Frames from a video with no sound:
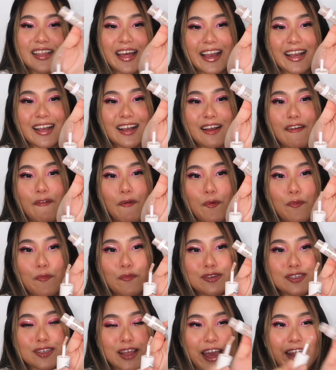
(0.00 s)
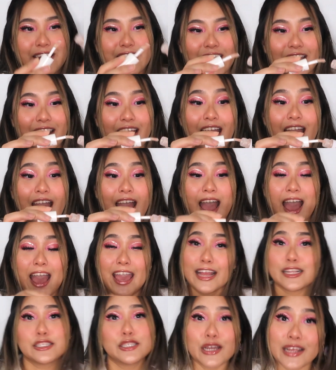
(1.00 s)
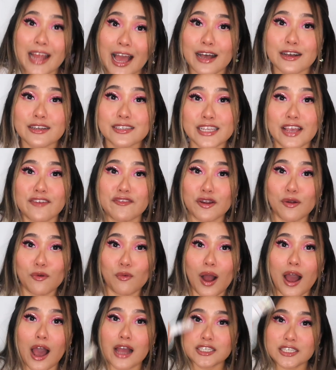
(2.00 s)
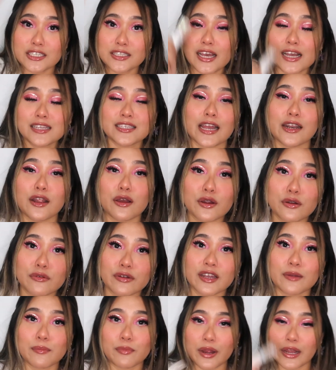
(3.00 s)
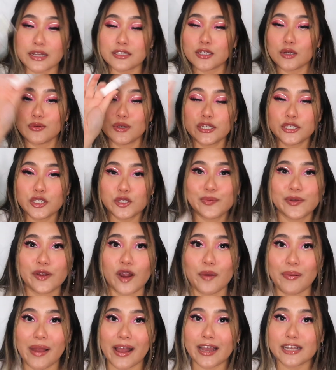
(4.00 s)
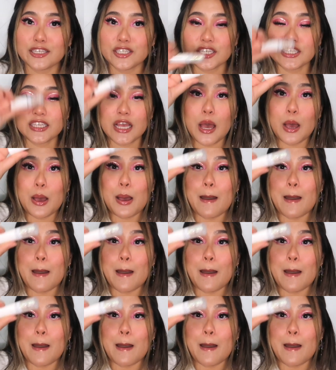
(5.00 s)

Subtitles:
like slanted. Etude House, if you're watching this, I know Korean brands don't really do PR packages,